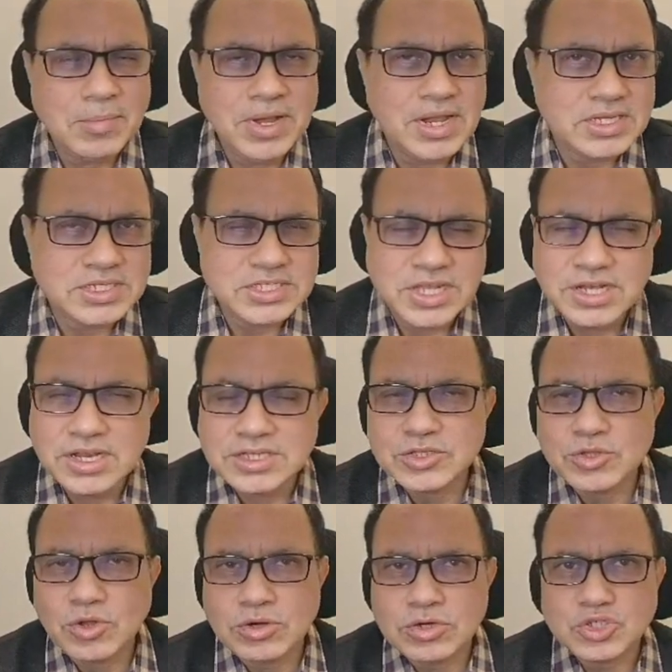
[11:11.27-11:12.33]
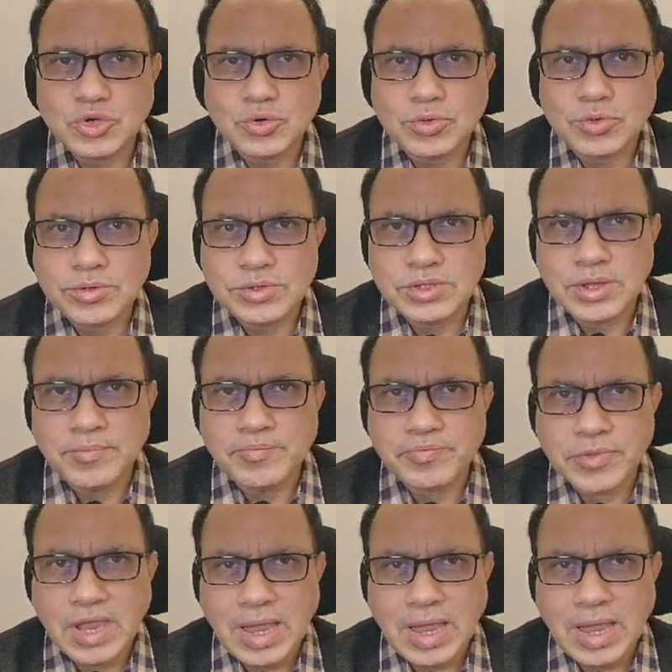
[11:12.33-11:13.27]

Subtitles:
Testing does not show the